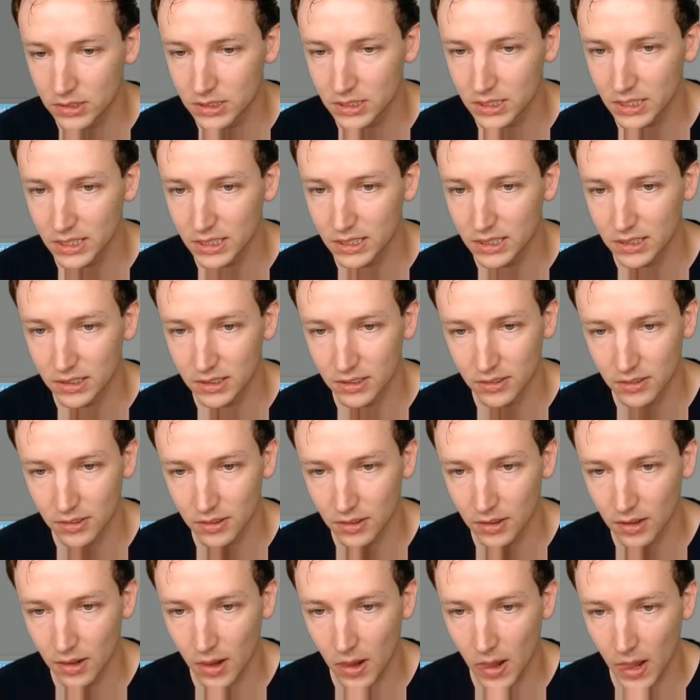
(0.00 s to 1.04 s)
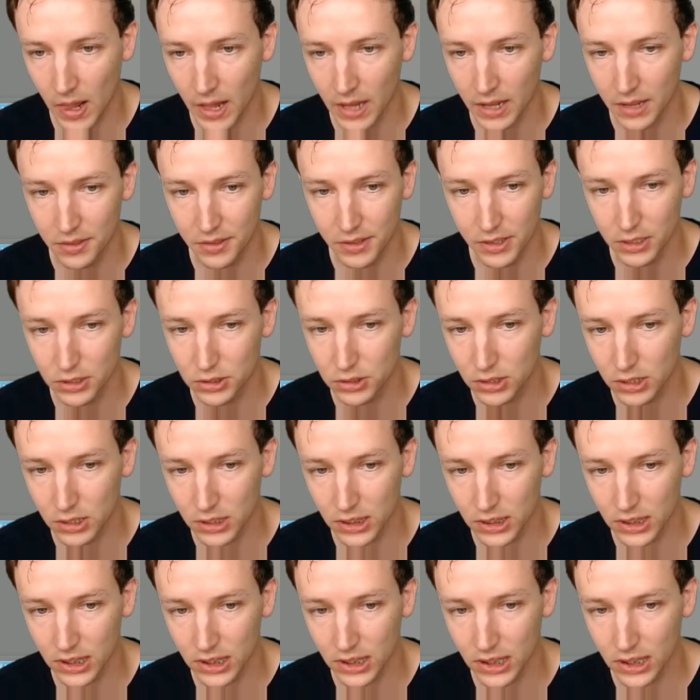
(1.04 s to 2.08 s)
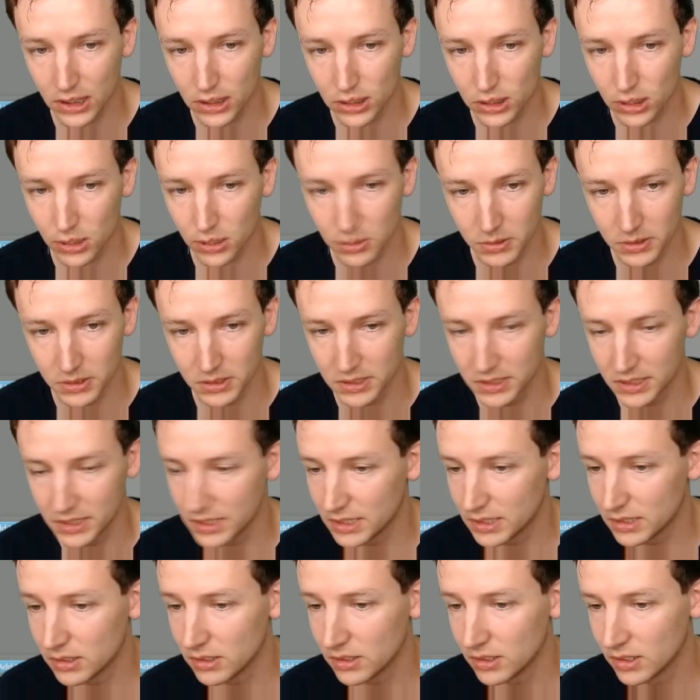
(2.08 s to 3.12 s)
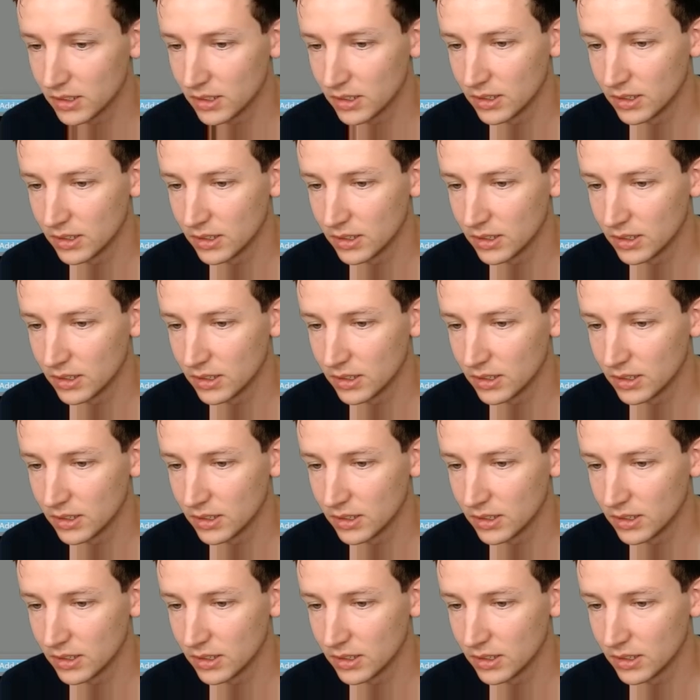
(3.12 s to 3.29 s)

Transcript: tap, and there's gotta be somewhere there,